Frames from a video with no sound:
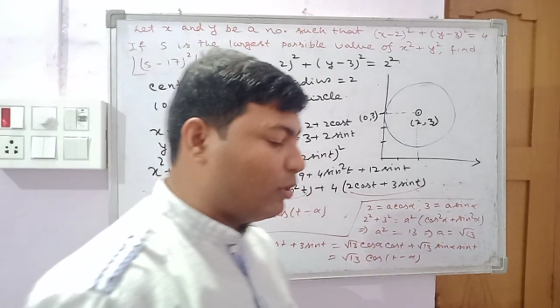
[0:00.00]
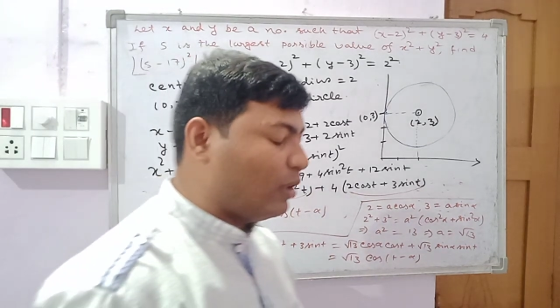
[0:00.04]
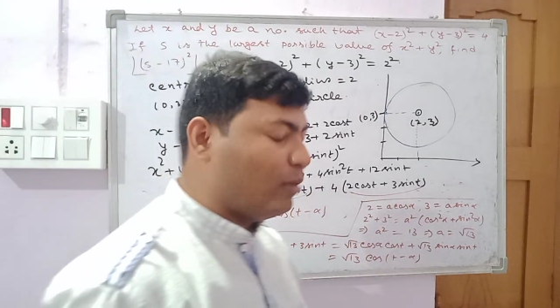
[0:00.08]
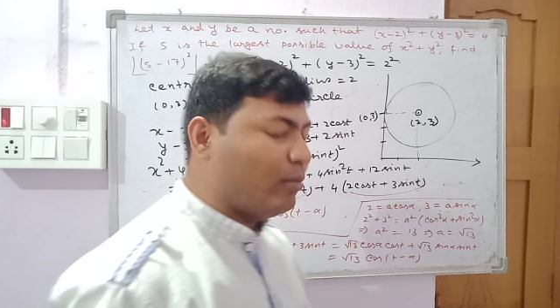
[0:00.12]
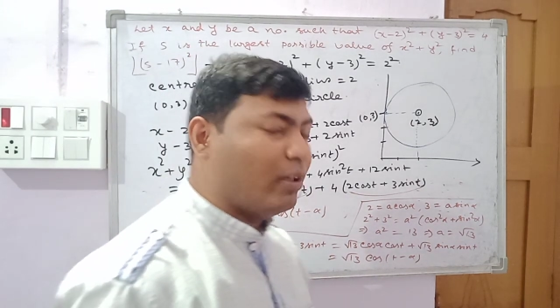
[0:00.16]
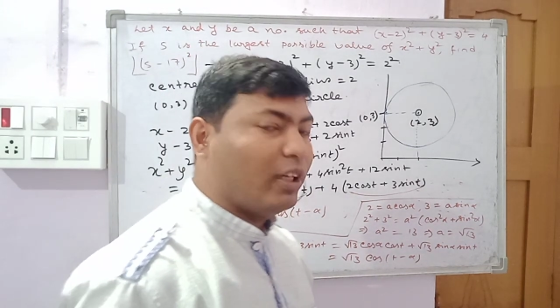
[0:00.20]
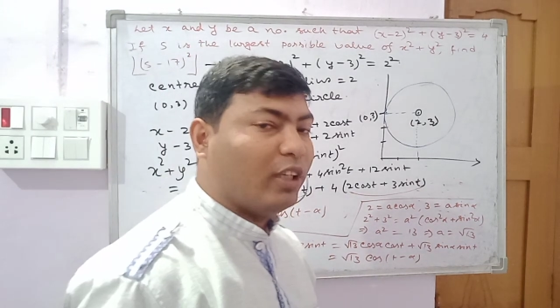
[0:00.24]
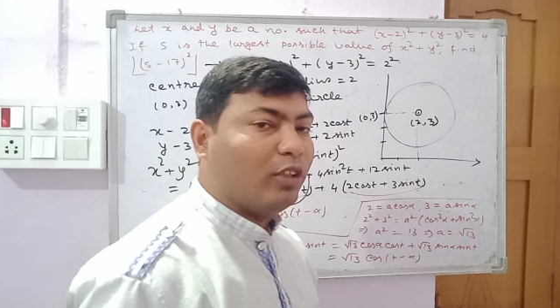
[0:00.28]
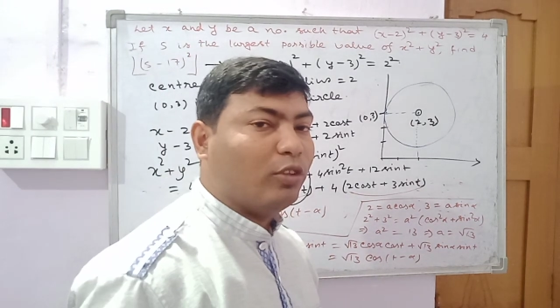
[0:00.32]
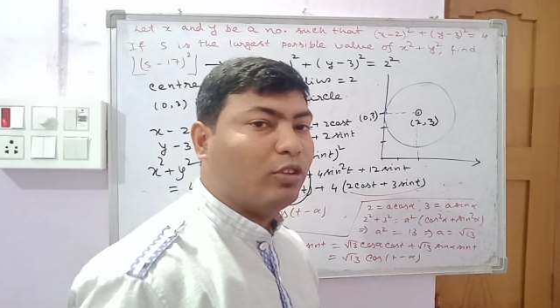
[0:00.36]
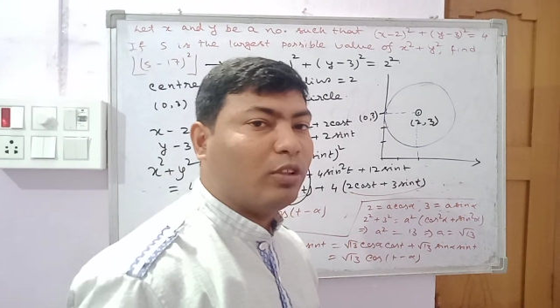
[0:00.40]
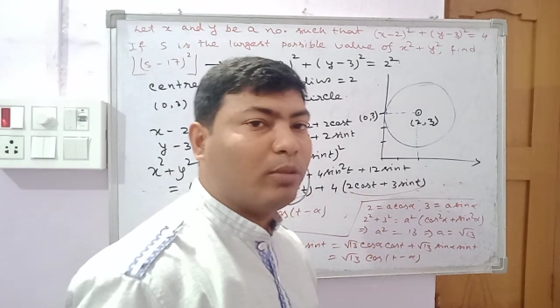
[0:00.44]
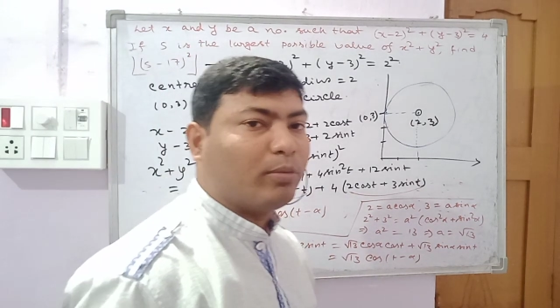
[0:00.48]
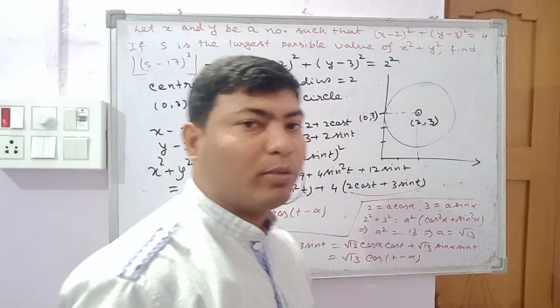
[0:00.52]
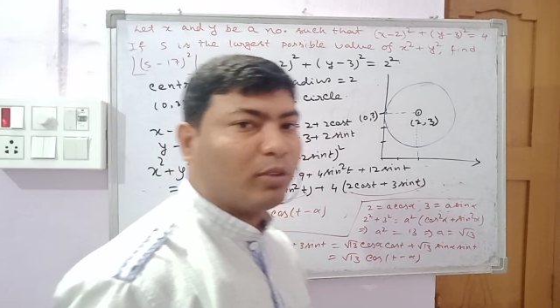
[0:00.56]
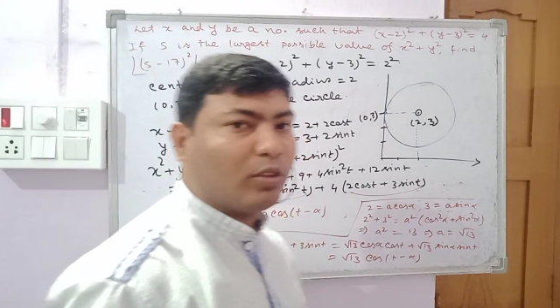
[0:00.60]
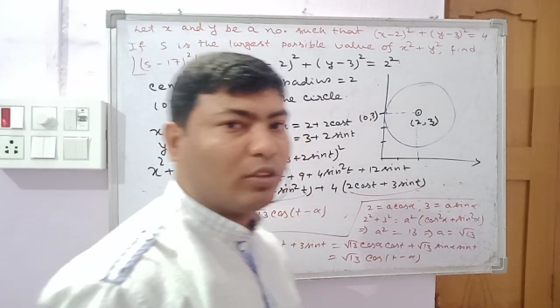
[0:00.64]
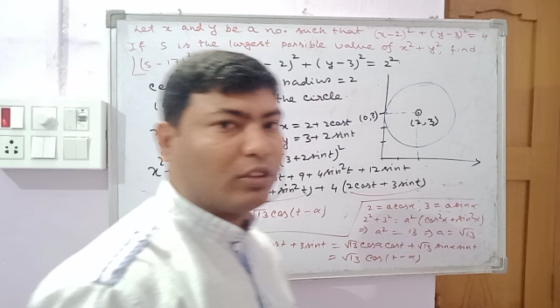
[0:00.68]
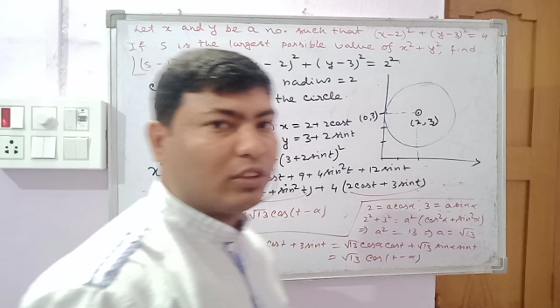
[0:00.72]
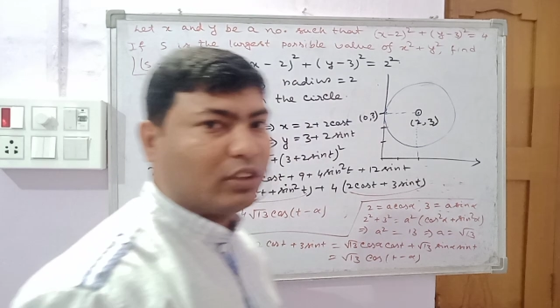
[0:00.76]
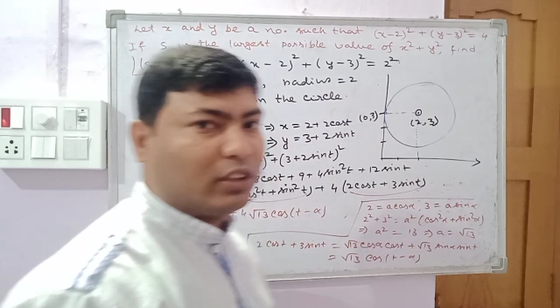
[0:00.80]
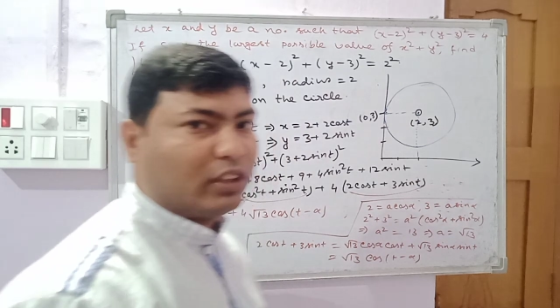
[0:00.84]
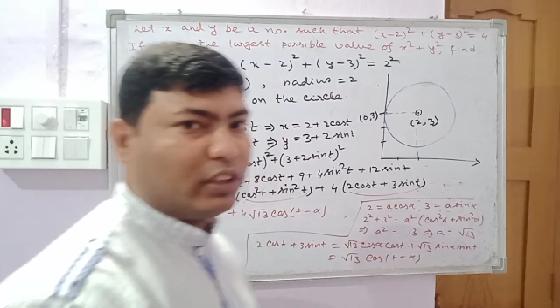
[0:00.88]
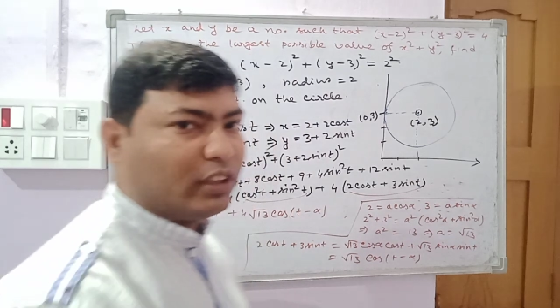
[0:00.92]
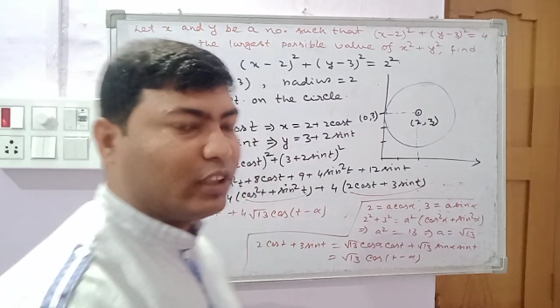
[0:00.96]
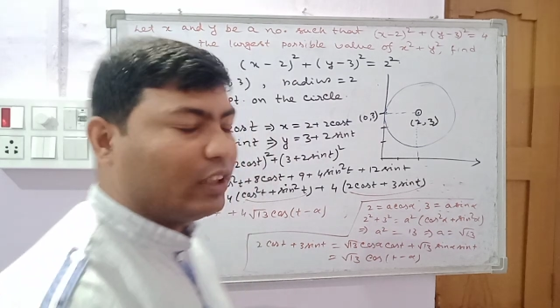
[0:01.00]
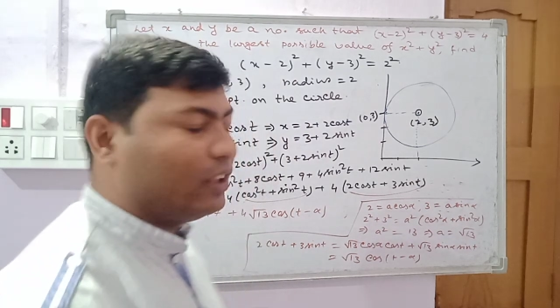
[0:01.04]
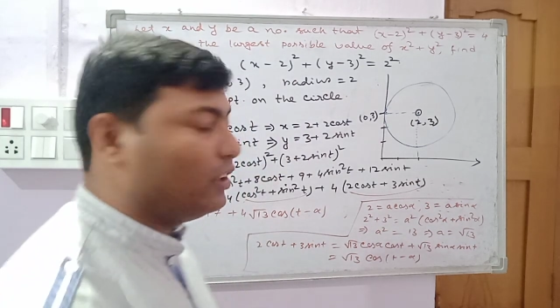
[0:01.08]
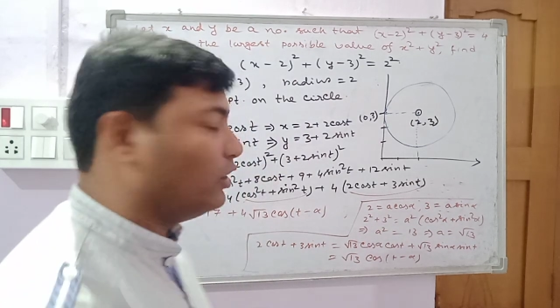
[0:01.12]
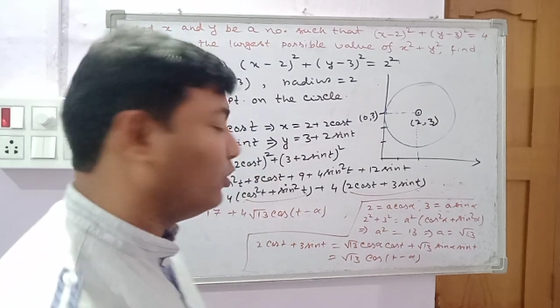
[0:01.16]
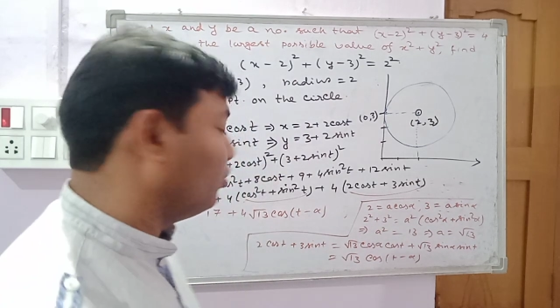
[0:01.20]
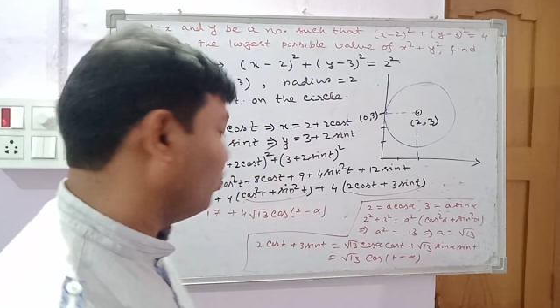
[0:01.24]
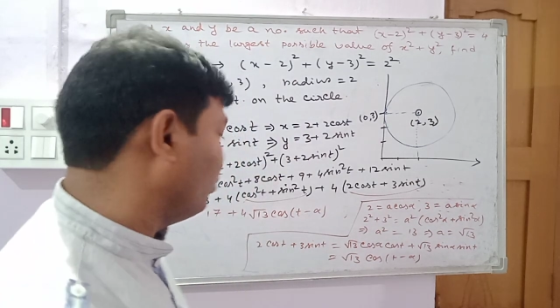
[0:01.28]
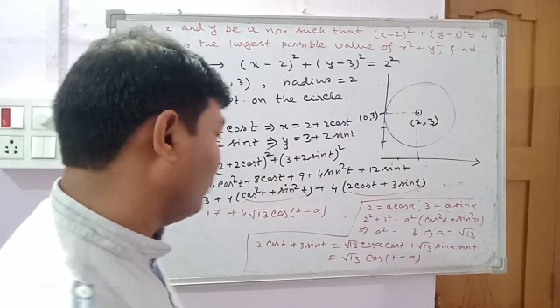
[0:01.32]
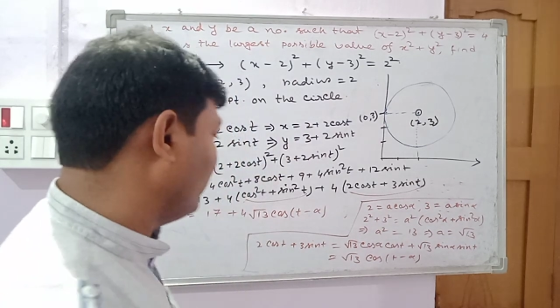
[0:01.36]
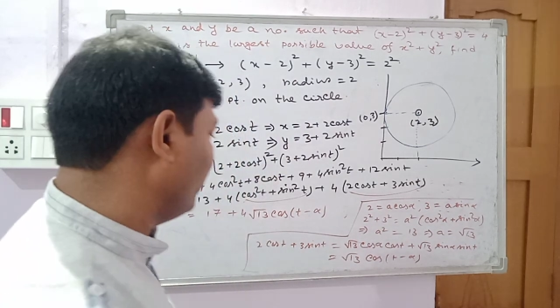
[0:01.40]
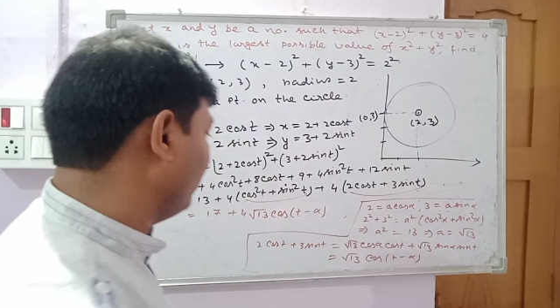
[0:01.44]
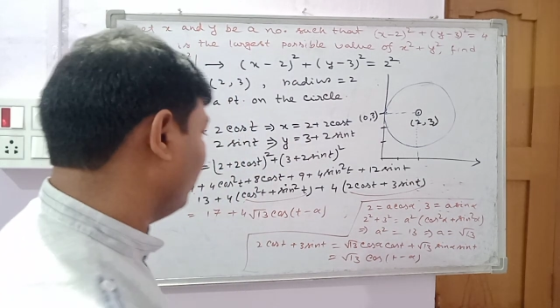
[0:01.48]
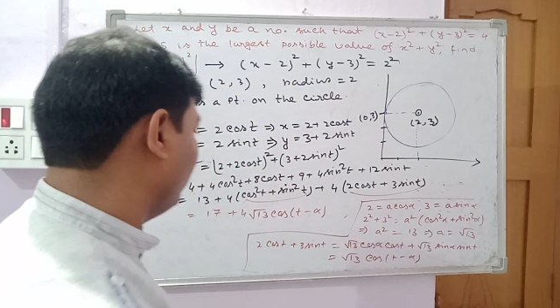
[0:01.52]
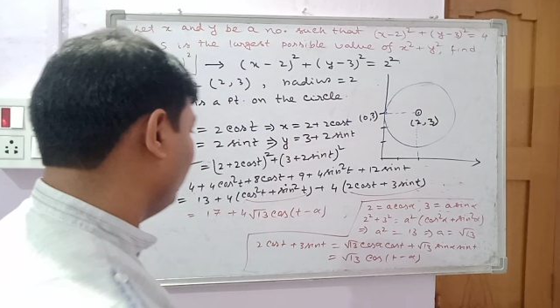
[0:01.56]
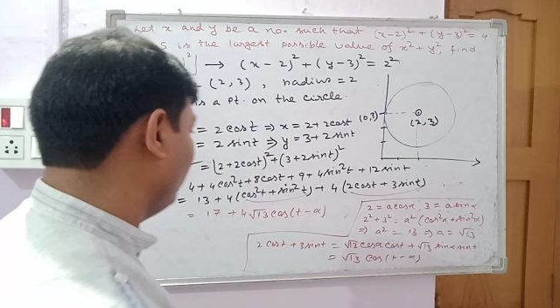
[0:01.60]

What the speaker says: value of cos theta is 1.